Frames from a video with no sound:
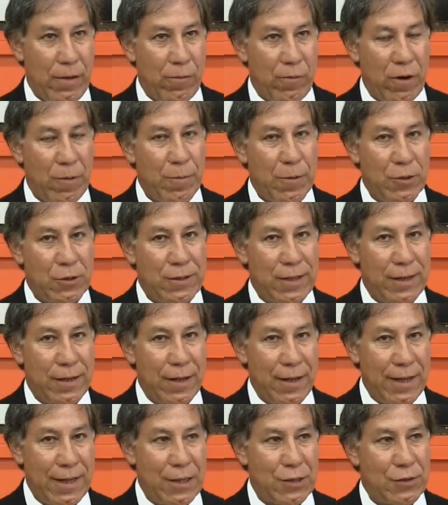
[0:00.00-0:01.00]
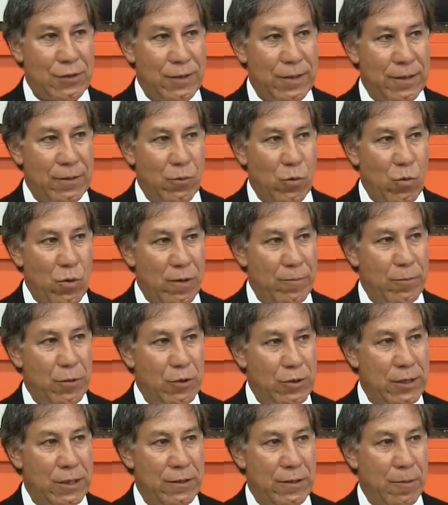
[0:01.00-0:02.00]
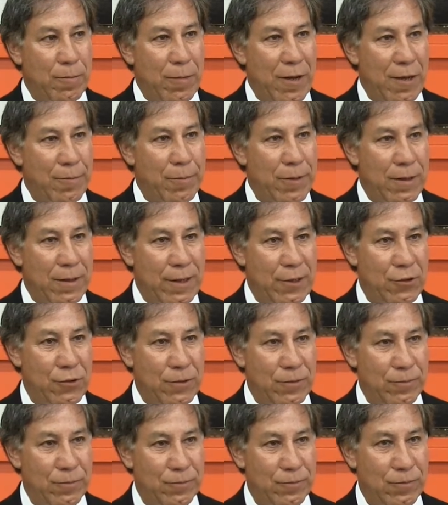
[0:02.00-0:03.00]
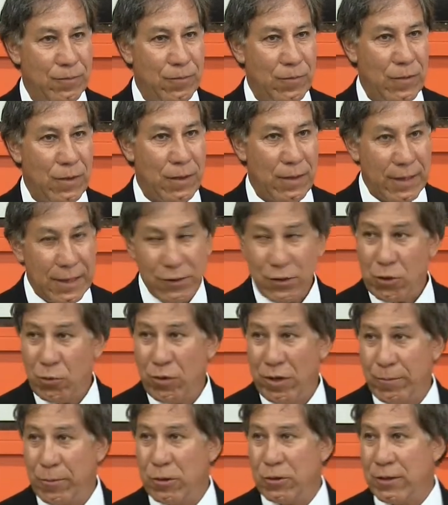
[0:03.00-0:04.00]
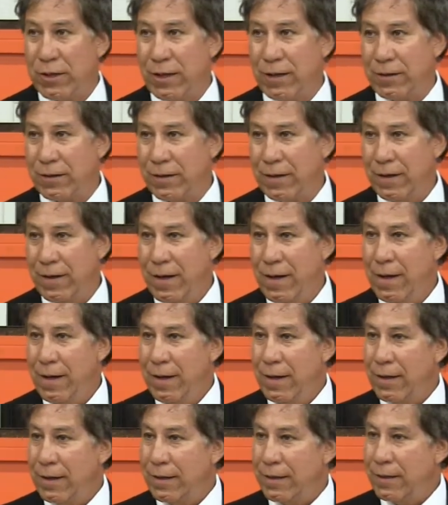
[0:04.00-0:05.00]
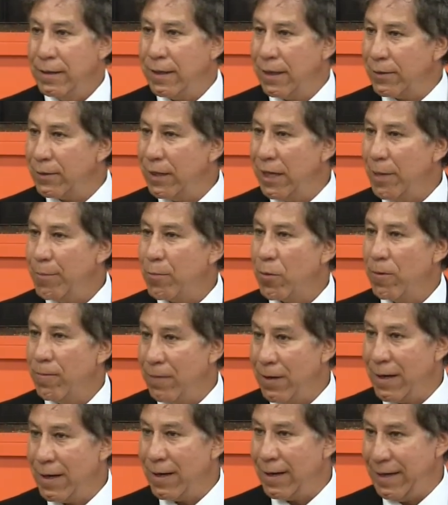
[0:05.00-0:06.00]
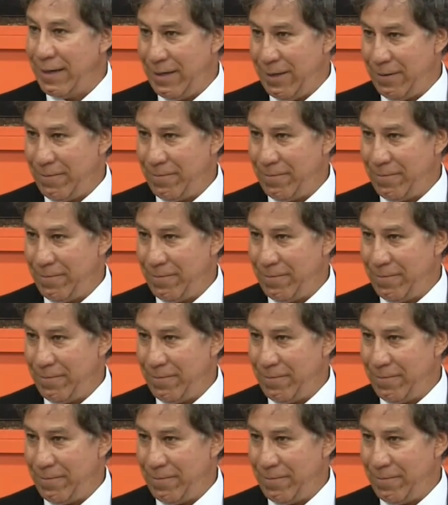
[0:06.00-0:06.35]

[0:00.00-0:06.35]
represent less than 1% of the population. Less than 1%. Yet they provide